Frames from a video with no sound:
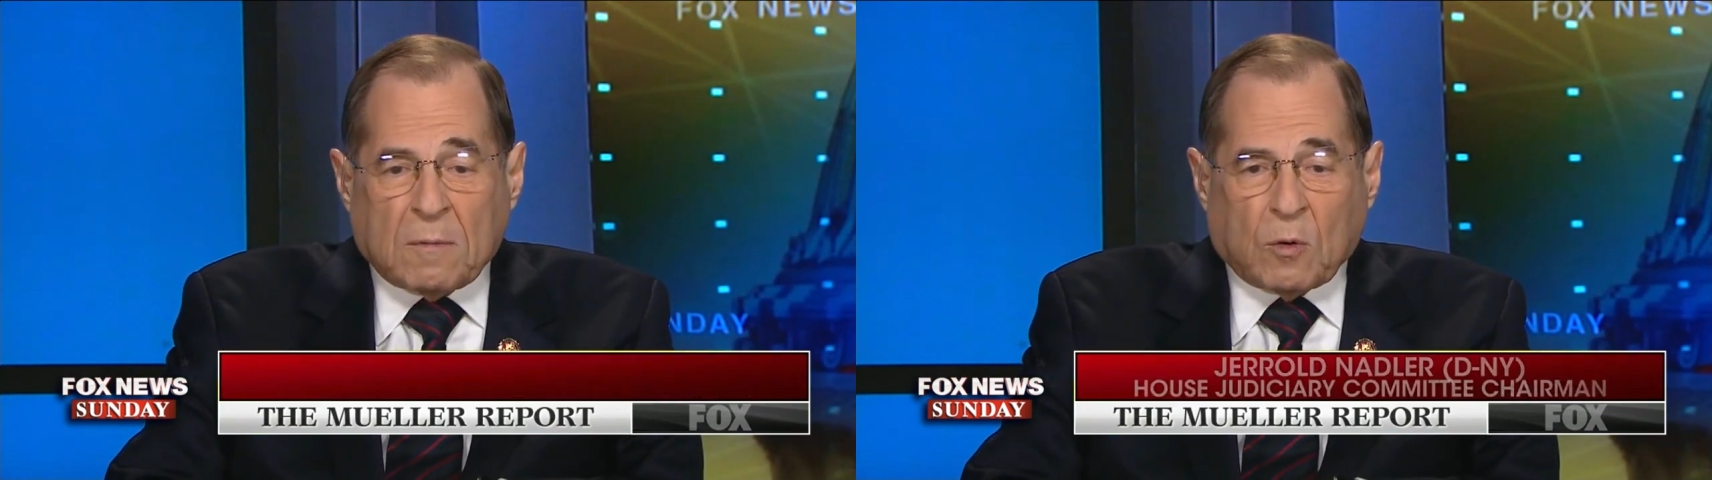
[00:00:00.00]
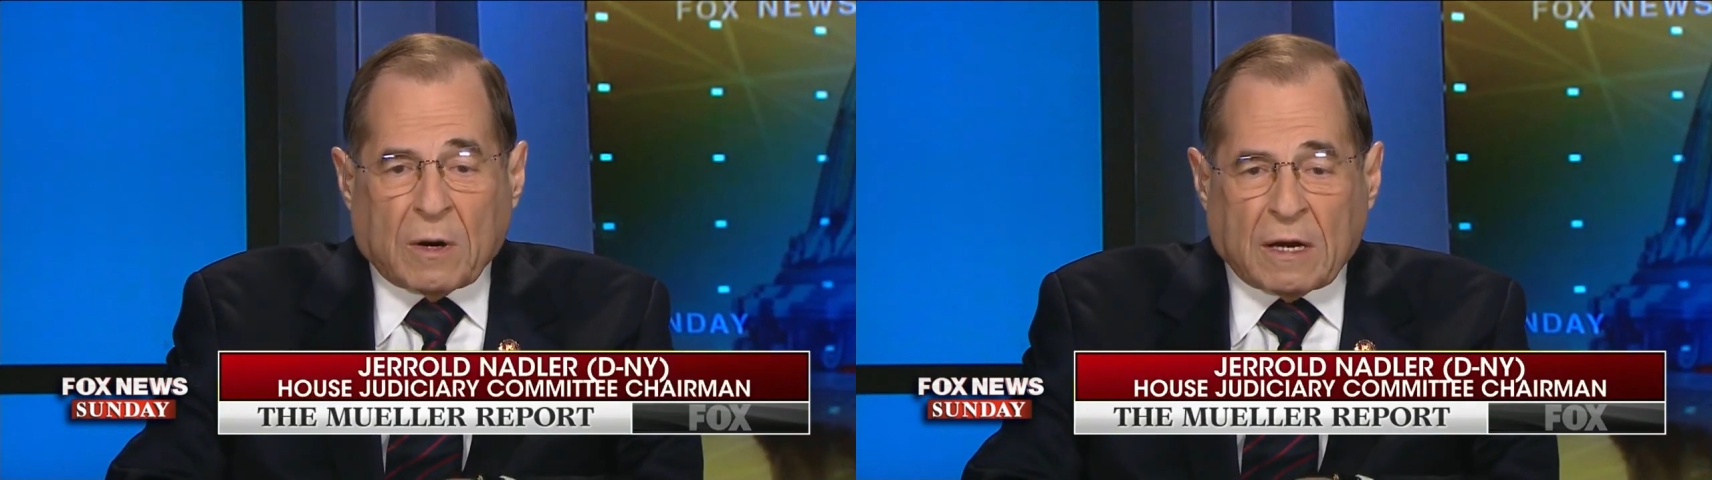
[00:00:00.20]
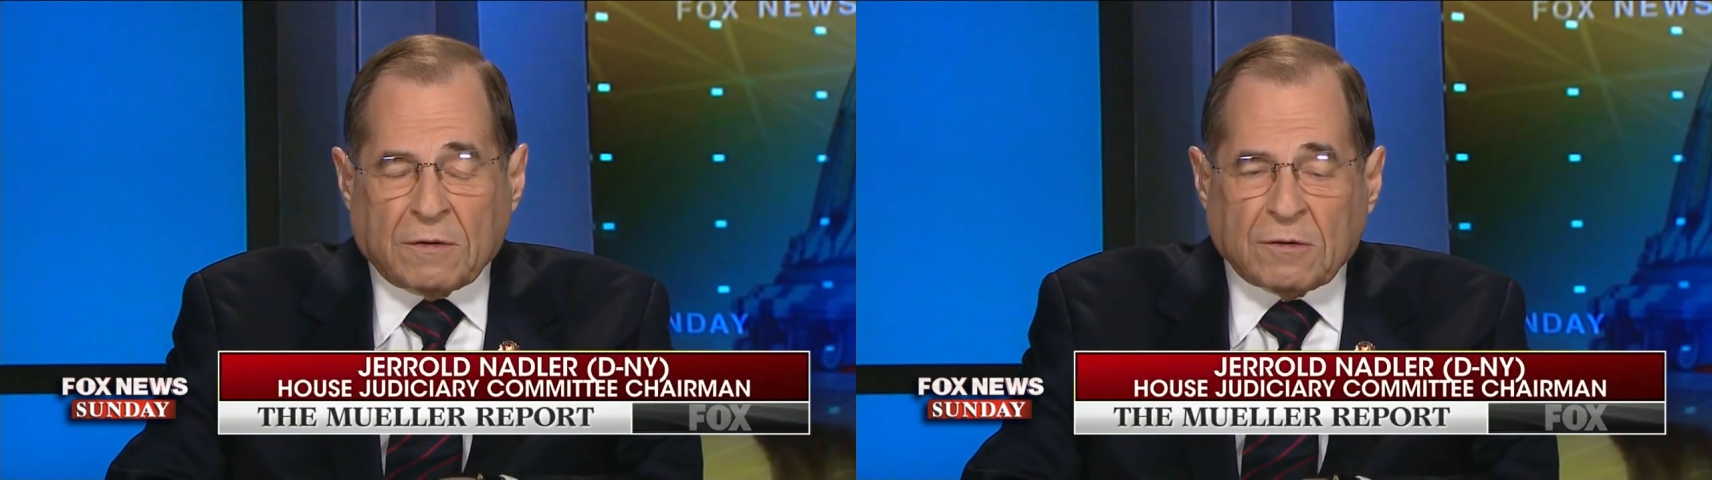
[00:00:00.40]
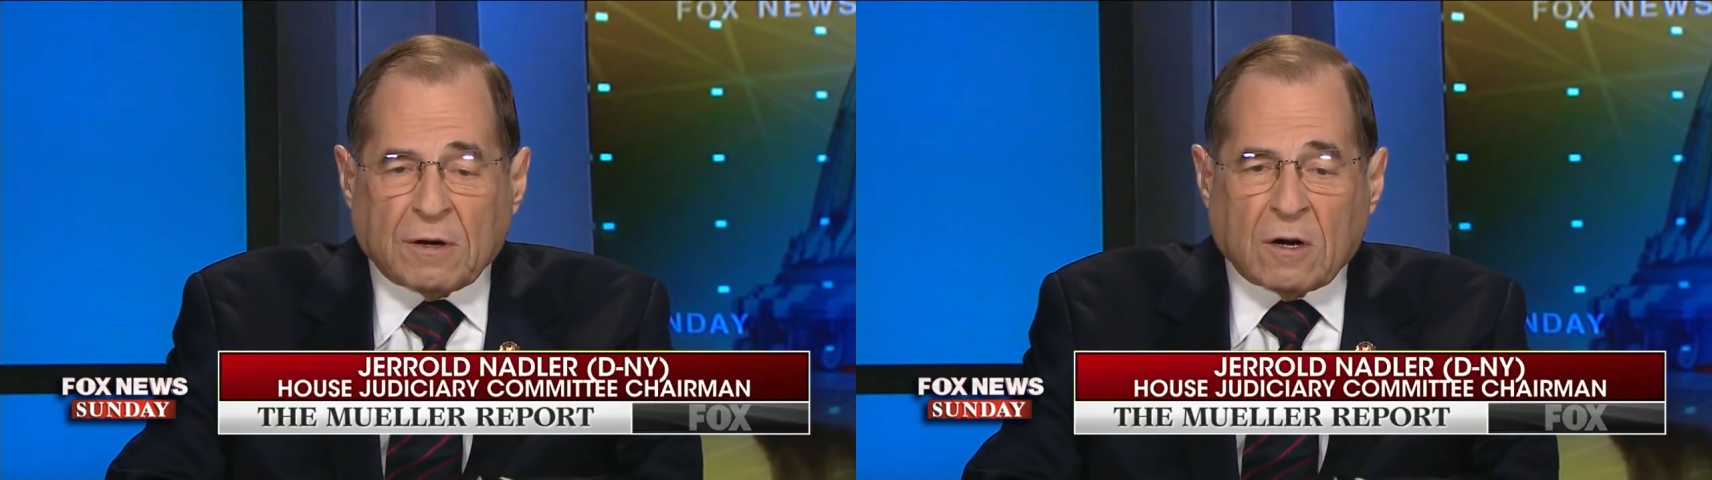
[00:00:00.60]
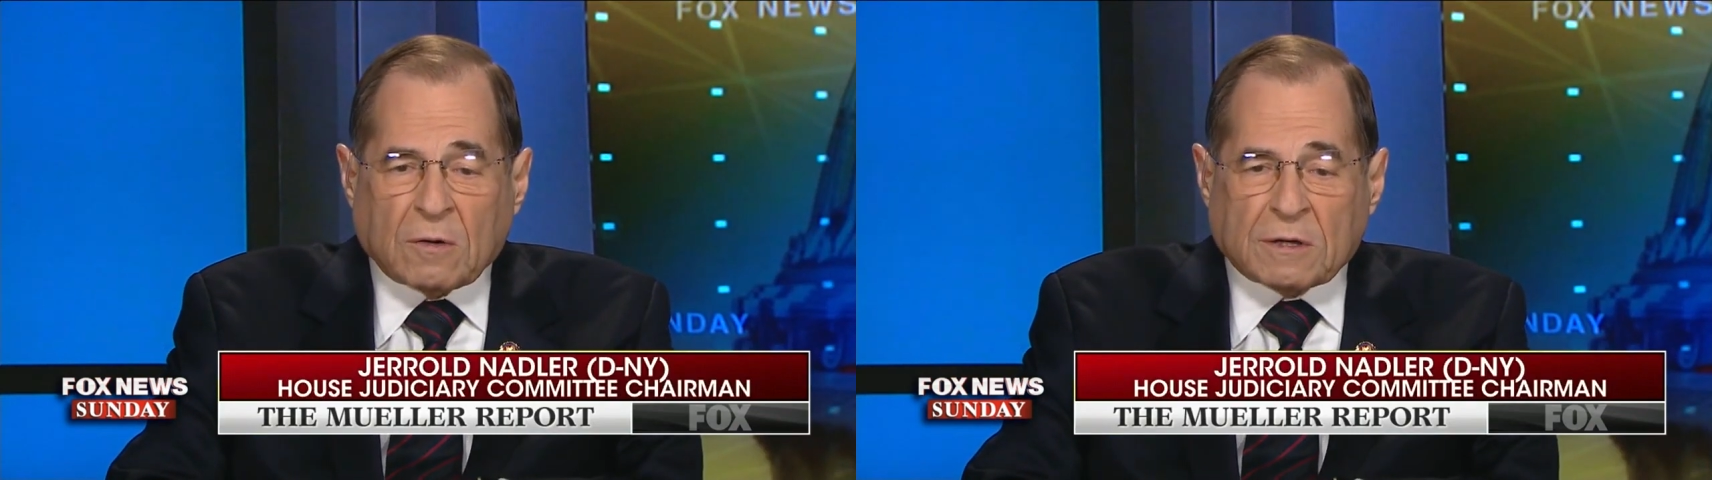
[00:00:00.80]
But what I
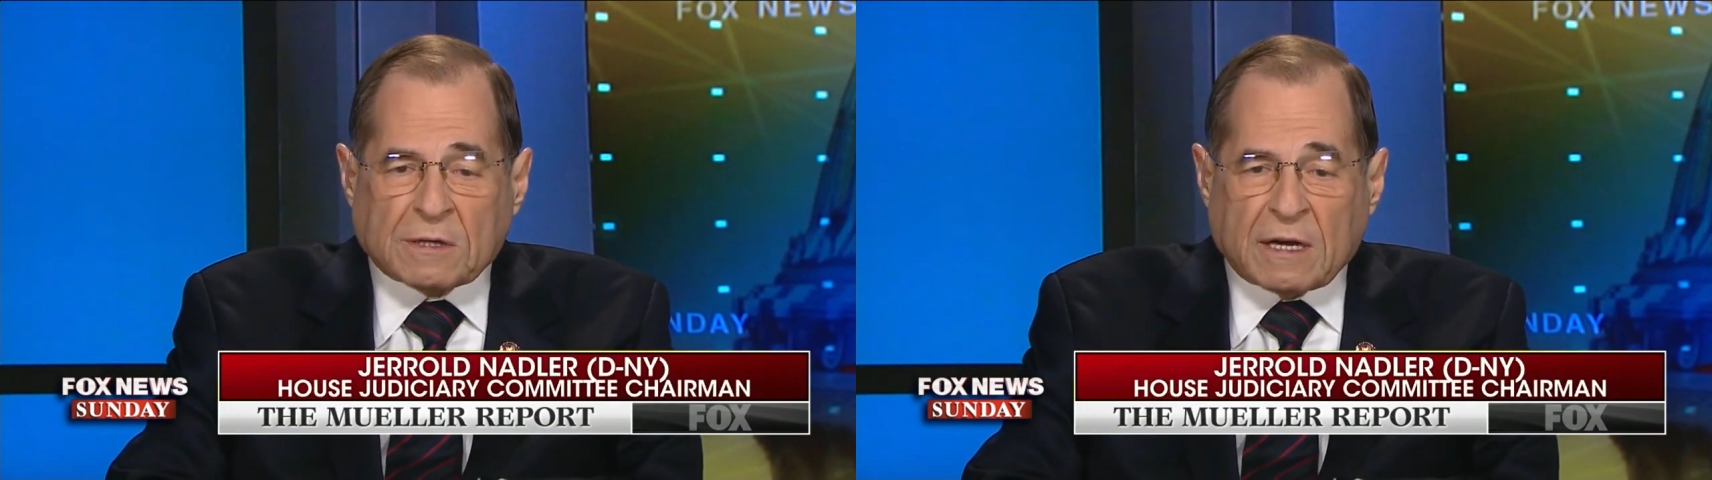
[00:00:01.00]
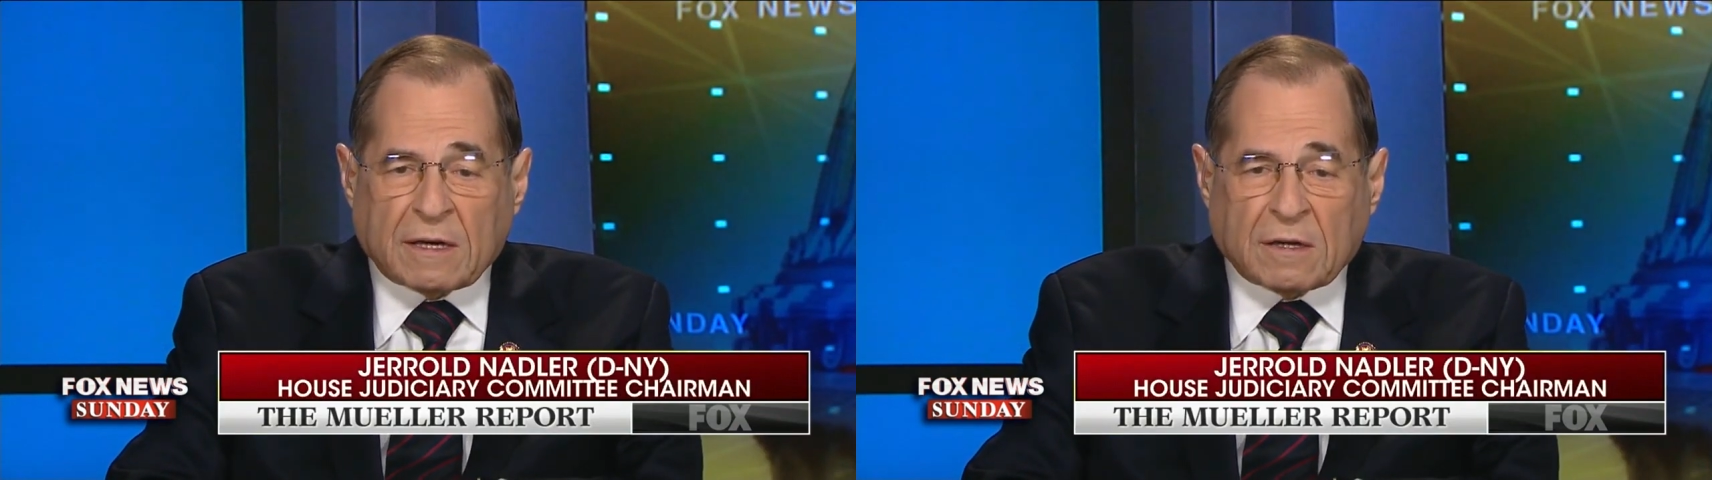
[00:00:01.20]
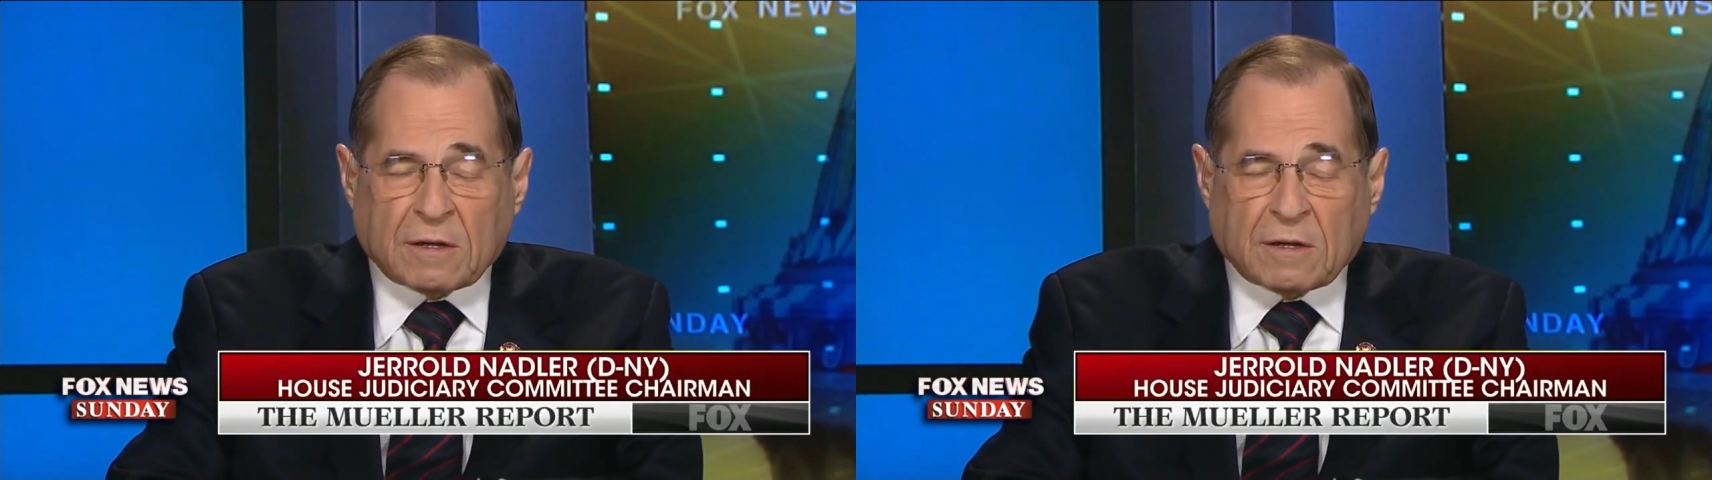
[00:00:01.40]
do know is that